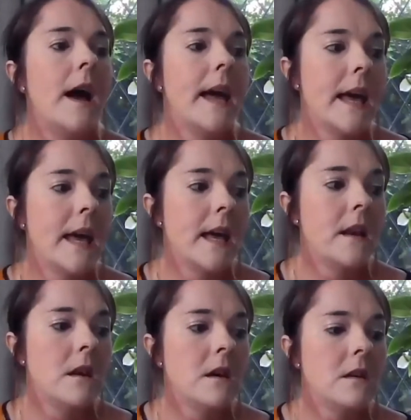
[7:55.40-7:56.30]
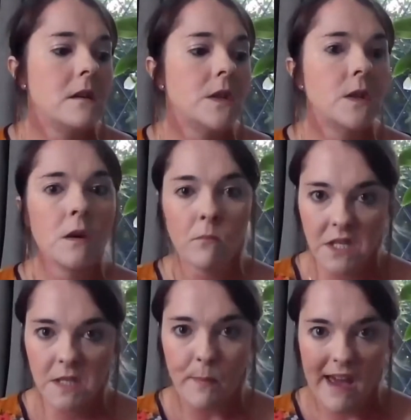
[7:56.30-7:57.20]
In some
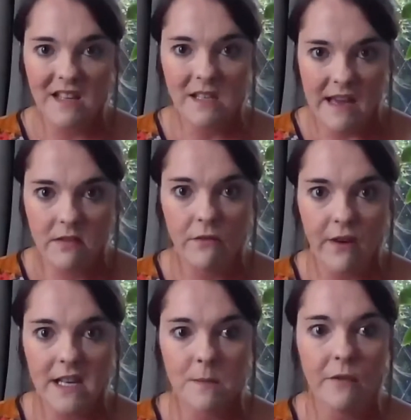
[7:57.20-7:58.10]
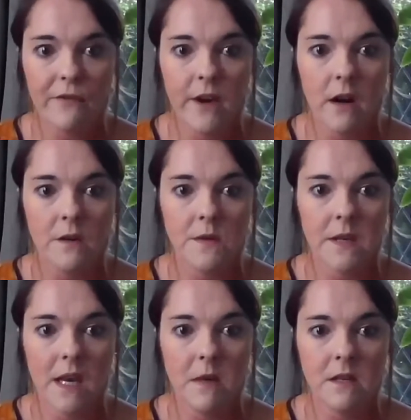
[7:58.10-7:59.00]
respects, then, the flexible furlough
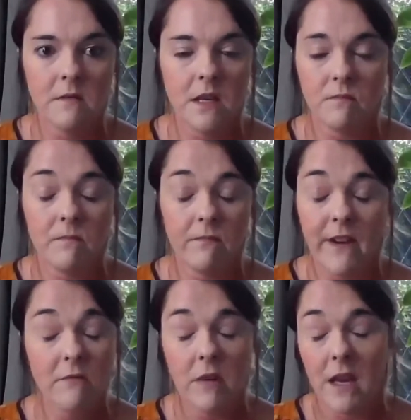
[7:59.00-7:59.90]
scheme is very